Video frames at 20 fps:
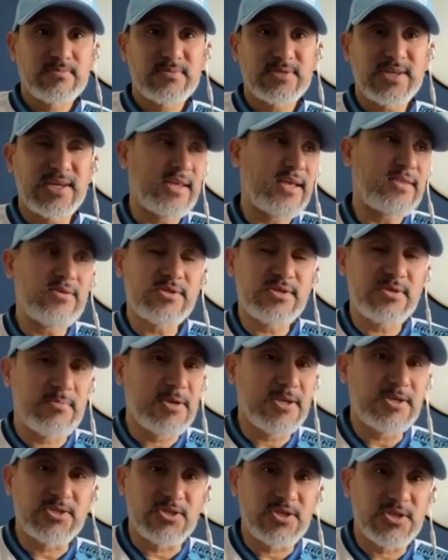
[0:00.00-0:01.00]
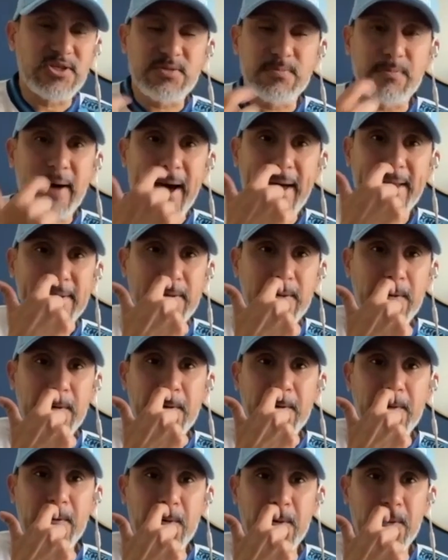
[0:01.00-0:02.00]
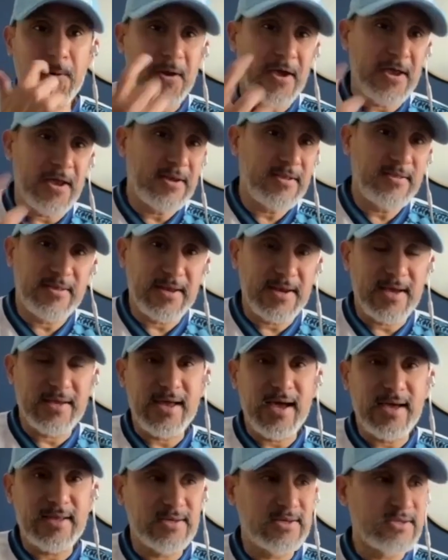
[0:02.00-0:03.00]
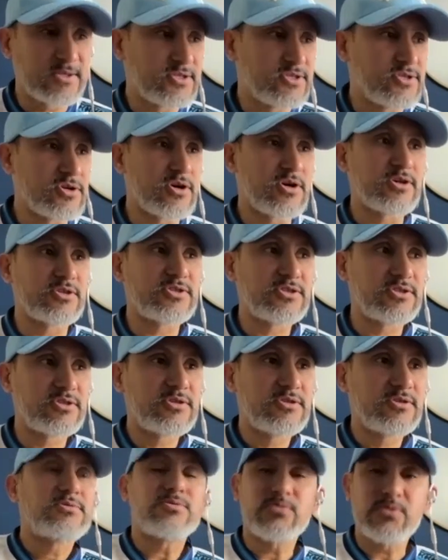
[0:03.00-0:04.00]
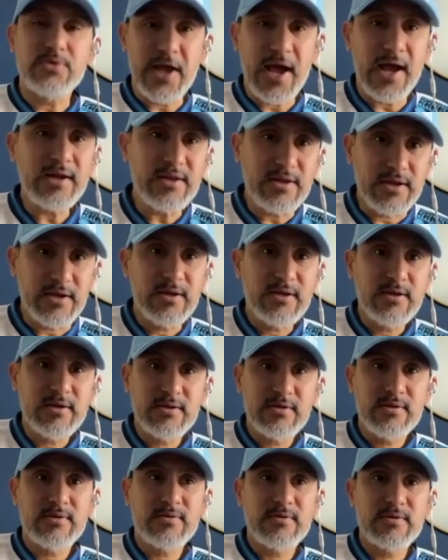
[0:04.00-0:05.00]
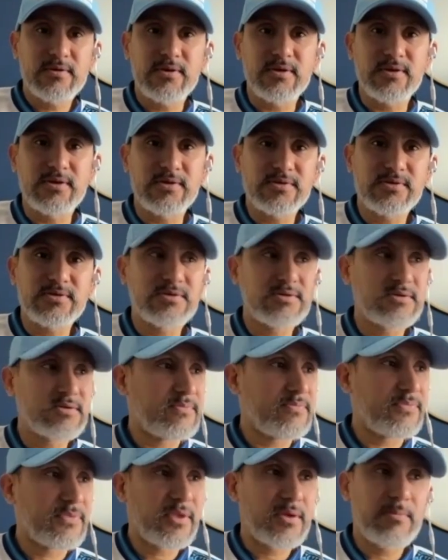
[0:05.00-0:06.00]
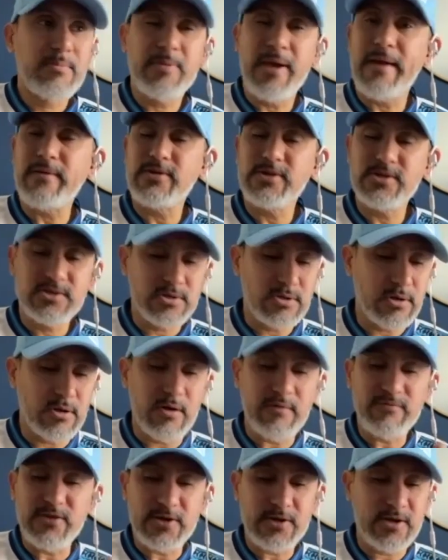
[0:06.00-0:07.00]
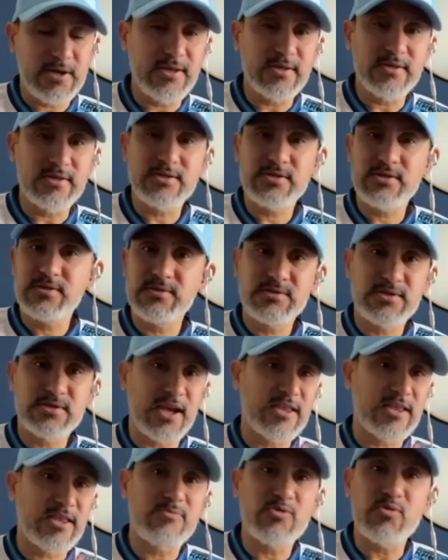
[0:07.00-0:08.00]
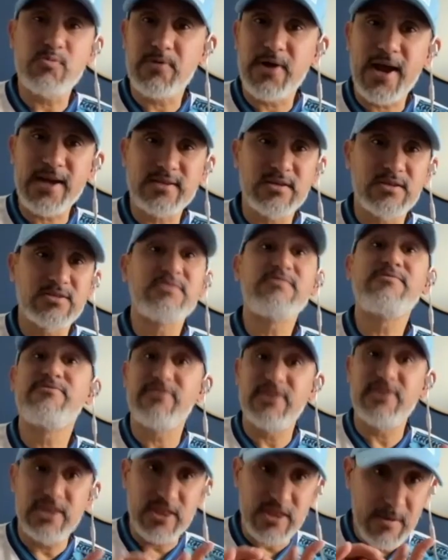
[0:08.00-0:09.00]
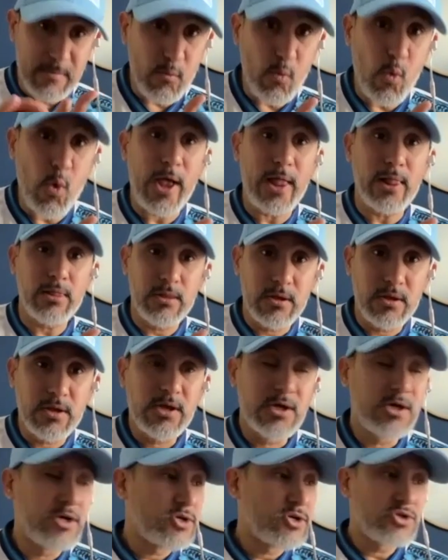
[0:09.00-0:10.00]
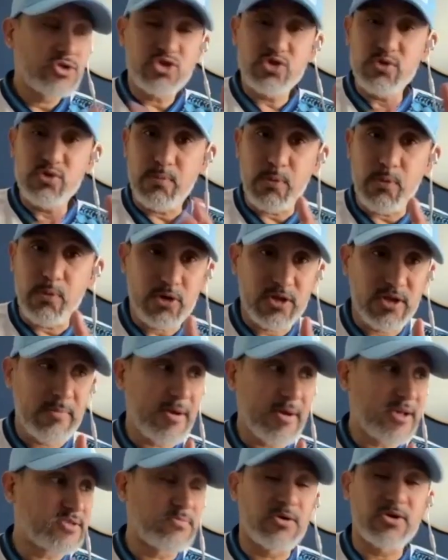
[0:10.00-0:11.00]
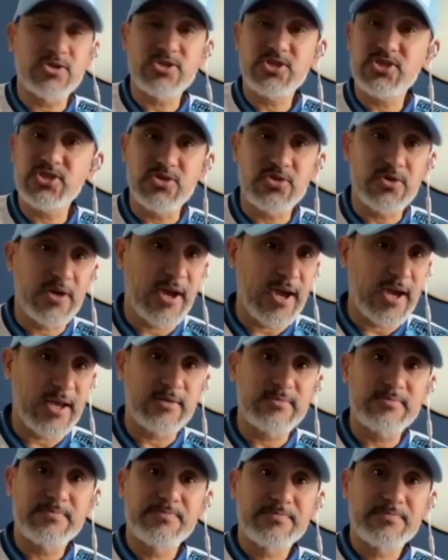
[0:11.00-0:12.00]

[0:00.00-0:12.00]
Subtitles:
And that doesn't mean she's bad or anything like that. It's just reality. Is parents love their kids, take them to practice, feed them well, support them as much as you can.